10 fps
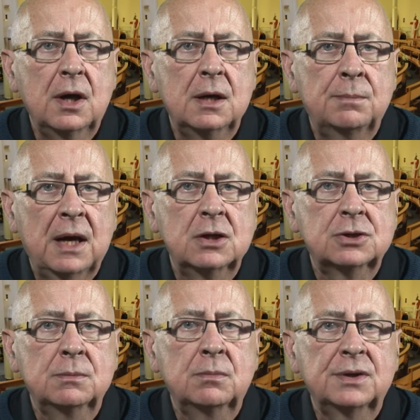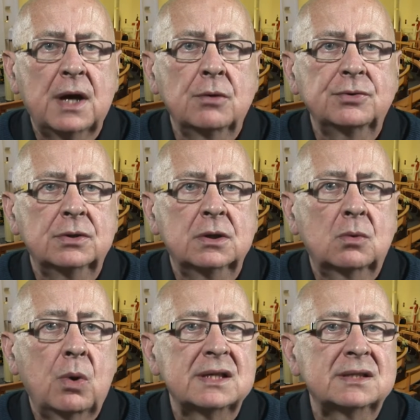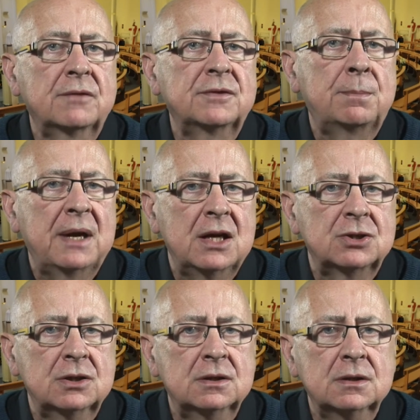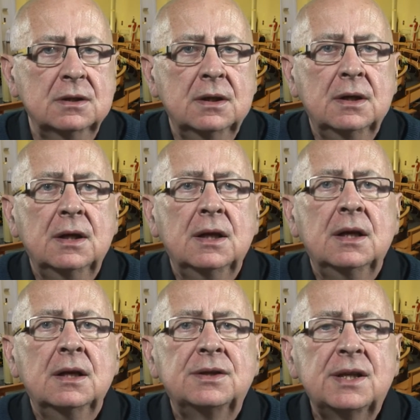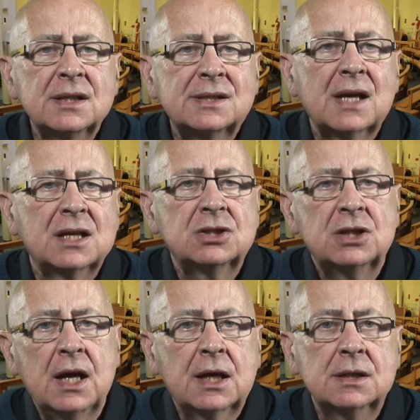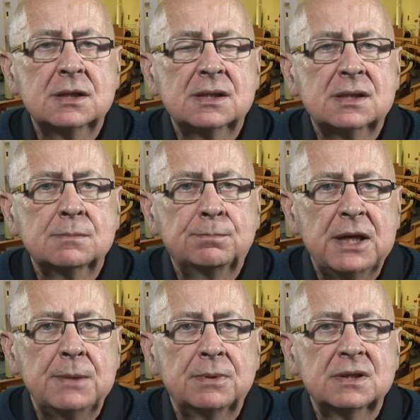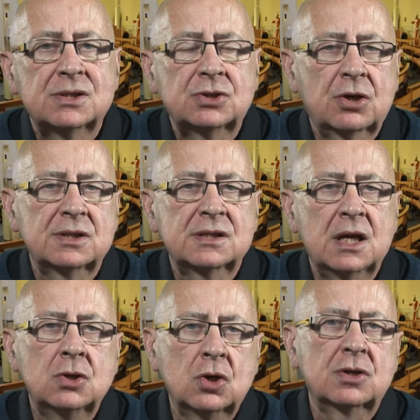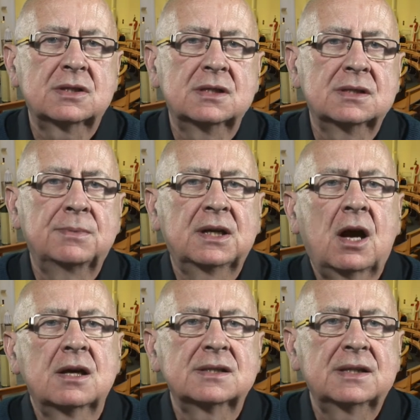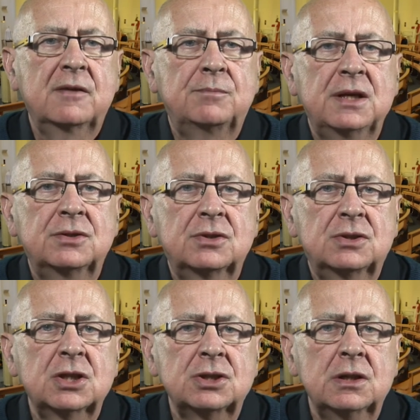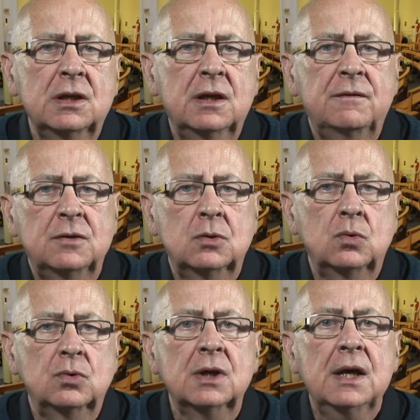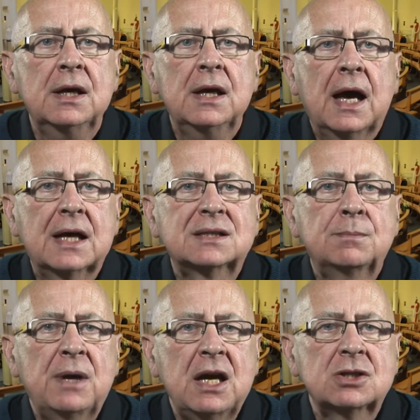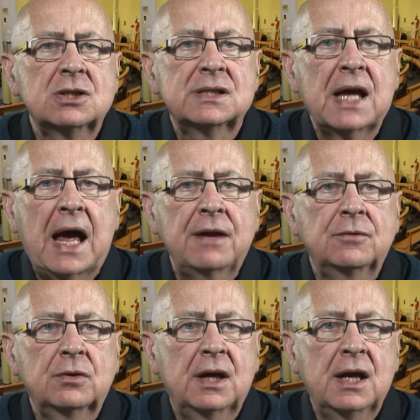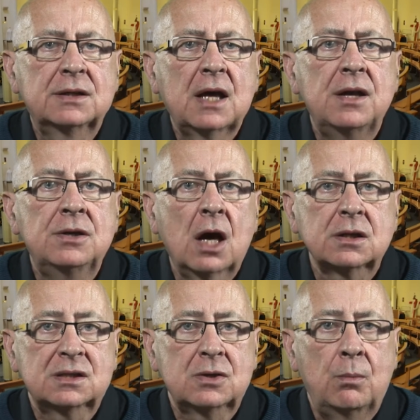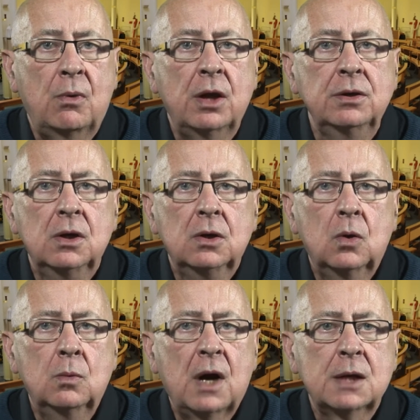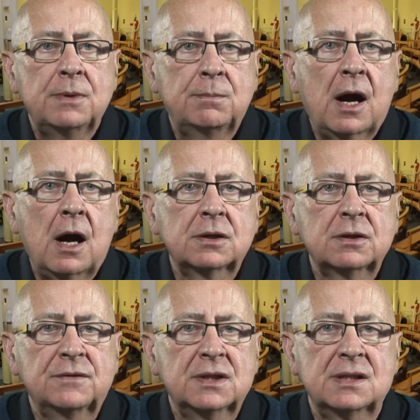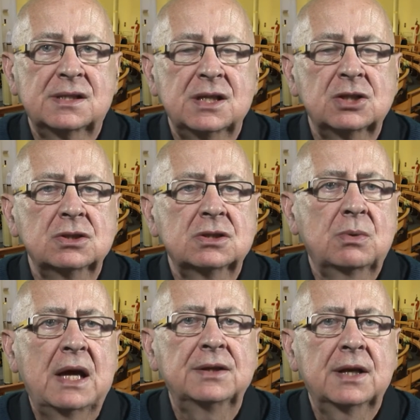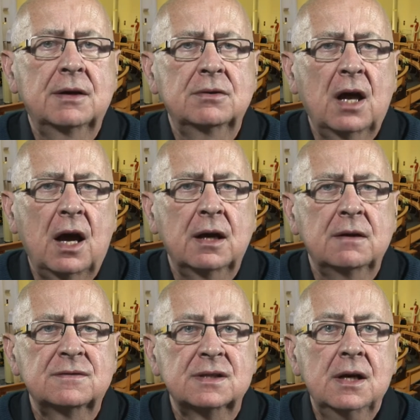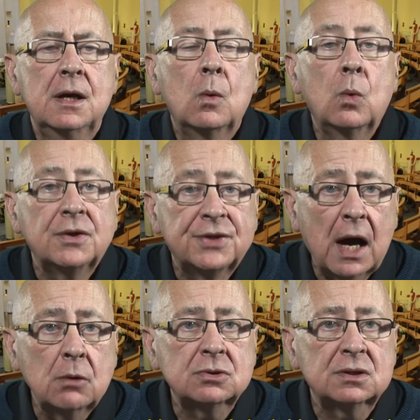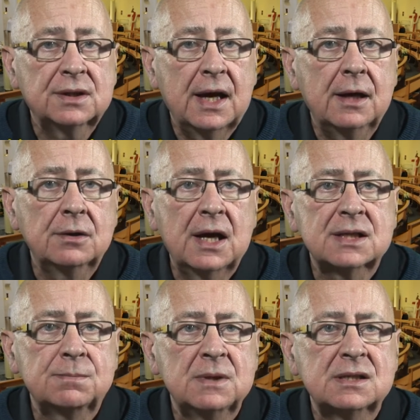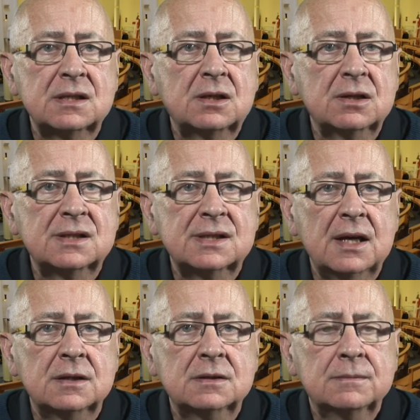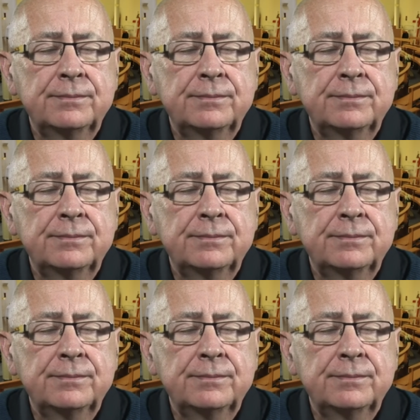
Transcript: in Belgium without the request of the patient. This has shaken people's trust in nurses because they've been traditionally viewed as the patient's advocate and not someone who might be part of the decision to end their lives without their explicit consent.